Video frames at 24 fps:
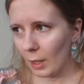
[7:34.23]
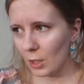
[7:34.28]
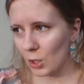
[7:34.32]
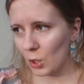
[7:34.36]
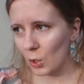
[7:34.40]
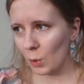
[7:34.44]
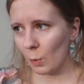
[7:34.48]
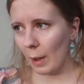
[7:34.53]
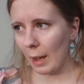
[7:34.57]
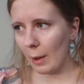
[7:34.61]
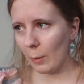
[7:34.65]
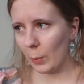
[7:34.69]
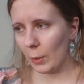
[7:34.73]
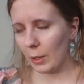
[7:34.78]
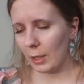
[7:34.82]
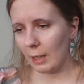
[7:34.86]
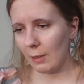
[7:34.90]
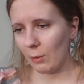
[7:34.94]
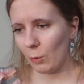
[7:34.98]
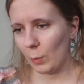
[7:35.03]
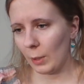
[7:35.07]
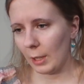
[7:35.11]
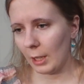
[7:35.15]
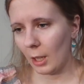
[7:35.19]
So I wouldn't
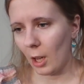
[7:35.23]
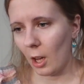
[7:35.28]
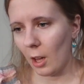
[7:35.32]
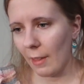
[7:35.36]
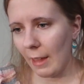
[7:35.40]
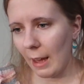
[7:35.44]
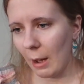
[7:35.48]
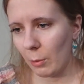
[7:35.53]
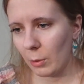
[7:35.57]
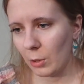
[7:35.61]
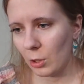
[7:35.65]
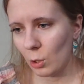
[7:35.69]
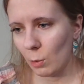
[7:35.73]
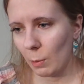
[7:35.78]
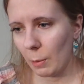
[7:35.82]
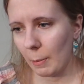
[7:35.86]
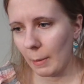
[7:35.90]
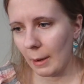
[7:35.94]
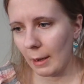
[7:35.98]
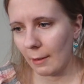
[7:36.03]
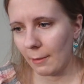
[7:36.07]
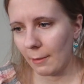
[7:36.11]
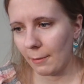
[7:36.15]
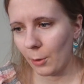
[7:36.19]
even really call that one super
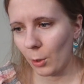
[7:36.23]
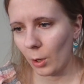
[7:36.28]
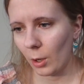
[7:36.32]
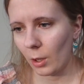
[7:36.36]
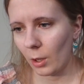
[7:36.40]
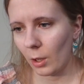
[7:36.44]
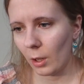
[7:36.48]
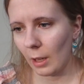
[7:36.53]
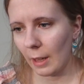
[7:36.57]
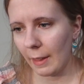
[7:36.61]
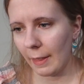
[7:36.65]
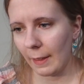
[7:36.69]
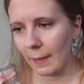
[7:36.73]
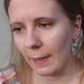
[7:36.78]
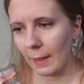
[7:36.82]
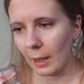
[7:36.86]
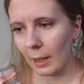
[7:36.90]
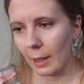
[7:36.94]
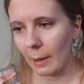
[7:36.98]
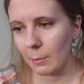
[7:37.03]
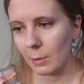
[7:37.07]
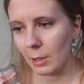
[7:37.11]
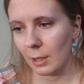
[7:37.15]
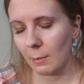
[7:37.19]
metaphorical. I think
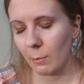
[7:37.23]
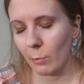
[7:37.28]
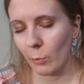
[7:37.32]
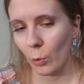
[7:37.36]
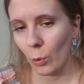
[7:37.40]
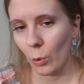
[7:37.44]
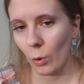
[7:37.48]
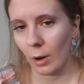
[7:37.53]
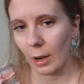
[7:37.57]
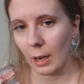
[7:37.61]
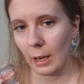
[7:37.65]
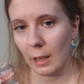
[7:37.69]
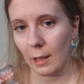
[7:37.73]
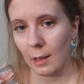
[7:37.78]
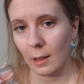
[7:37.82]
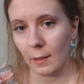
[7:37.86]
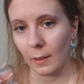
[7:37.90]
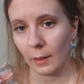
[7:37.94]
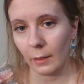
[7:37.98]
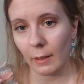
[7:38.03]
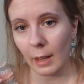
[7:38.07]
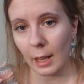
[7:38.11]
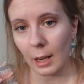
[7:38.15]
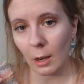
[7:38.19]
that comes in more in
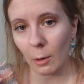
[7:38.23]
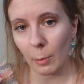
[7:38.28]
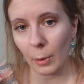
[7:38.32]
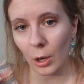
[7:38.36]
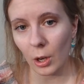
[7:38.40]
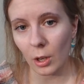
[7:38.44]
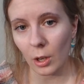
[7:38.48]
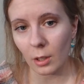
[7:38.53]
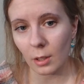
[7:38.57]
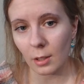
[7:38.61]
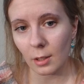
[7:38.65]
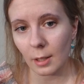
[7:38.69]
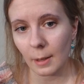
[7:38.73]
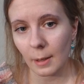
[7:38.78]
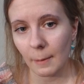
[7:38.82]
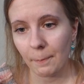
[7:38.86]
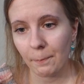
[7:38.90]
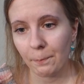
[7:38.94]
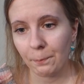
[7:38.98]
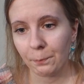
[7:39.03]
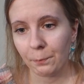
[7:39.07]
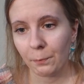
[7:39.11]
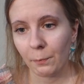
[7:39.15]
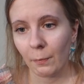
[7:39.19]
the later books.
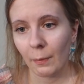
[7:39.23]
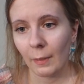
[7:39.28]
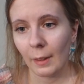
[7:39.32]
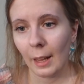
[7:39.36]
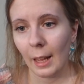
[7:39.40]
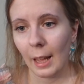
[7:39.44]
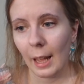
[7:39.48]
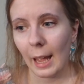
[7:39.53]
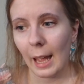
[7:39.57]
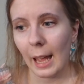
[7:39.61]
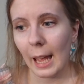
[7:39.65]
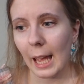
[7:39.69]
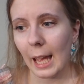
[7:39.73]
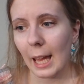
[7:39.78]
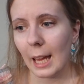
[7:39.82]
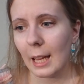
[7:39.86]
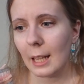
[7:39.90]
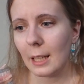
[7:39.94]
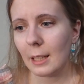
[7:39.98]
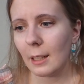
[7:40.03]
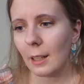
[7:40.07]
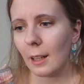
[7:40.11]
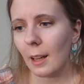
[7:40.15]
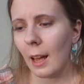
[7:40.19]

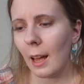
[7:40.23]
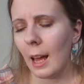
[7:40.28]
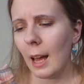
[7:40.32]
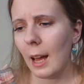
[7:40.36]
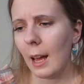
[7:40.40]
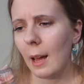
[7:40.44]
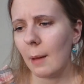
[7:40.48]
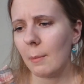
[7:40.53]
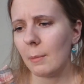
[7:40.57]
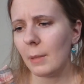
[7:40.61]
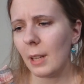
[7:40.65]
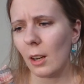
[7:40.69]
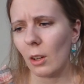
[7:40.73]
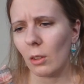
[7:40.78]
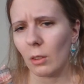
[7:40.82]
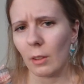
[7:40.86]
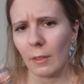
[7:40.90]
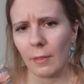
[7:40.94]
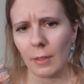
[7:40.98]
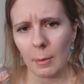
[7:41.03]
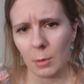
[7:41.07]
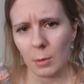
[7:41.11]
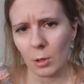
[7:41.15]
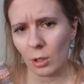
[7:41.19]
And not all
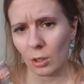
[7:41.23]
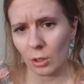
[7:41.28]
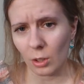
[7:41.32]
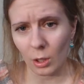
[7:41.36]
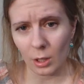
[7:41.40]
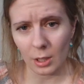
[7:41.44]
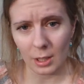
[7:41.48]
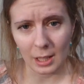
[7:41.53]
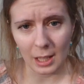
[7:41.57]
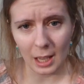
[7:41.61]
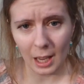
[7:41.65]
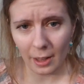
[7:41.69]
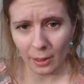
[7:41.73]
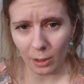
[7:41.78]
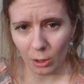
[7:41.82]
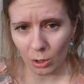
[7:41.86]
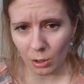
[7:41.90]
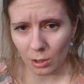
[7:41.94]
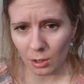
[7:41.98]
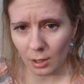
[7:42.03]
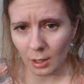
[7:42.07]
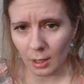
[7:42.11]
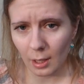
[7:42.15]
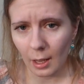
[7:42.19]
of them are as good as the
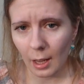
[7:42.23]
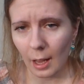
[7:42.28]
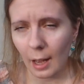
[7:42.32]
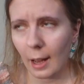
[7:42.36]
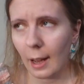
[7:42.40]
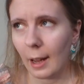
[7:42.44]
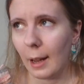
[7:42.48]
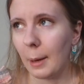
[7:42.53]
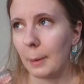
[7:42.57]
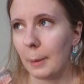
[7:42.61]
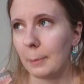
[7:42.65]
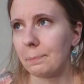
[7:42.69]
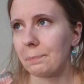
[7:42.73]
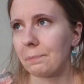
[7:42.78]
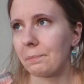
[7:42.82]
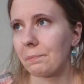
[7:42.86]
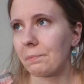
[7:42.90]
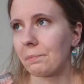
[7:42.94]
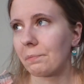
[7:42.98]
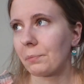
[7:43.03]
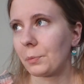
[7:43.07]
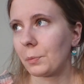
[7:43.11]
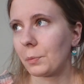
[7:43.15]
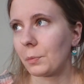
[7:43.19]
others.
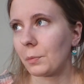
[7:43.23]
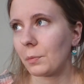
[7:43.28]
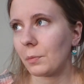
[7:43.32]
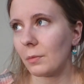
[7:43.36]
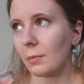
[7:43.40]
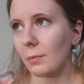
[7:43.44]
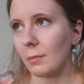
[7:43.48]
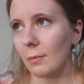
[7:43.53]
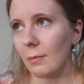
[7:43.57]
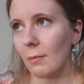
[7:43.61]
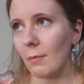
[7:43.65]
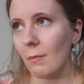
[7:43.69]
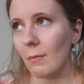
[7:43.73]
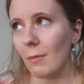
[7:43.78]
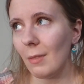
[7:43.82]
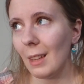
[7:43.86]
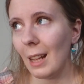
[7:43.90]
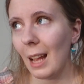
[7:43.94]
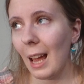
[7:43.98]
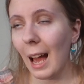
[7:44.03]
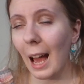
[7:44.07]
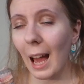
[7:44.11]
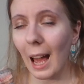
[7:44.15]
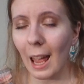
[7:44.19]

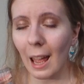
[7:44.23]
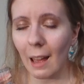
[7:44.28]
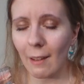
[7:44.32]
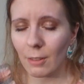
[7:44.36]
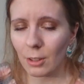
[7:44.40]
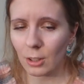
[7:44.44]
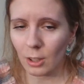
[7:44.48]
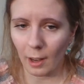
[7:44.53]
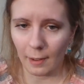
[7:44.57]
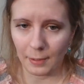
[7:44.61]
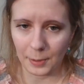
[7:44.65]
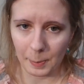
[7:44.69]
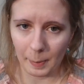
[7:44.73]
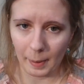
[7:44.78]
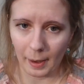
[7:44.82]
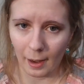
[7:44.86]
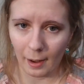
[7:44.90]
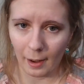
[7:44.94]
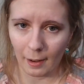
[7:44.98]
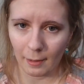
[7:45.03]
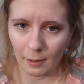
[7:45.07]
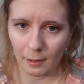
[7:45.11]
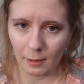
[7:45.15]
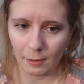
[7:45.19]
I have a soft
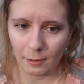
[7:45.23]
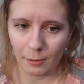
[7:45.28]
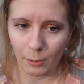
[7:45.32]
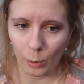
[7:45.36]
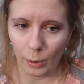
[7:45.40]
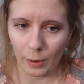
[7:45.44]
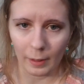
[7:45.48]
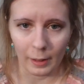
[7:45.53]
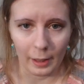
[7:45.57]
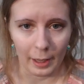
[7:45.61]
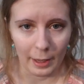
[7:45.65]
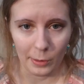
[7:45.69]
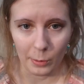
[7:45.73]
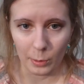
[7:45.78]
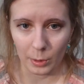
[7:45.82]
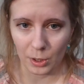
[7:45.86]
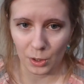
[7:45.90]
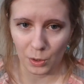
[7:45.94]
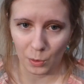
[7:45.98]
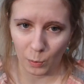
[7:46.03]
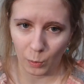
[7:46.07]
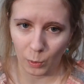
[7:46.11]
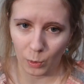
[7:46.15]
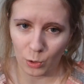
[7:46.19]
spot for The Lion, the
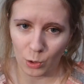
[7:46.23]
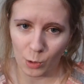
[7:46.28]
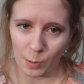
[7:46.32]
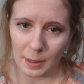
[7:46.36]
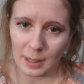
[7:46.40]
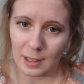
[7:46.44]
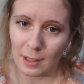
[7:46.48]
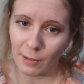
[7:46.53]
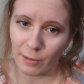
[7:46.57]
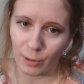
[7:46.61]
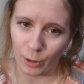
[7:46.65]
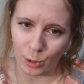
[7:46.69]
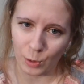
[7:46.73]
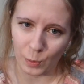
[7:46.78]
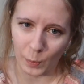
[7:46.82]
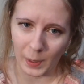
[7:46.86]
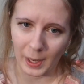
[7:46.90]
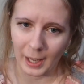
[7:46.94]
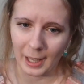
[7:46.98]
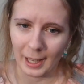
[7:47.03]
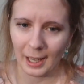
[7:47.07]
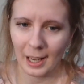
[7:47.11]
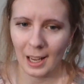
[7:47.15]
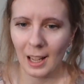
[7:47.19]
Witch, and the Wardrobe. It's the first
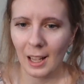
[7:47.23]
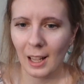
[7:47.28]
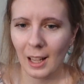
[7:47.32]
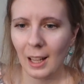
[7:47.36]
one.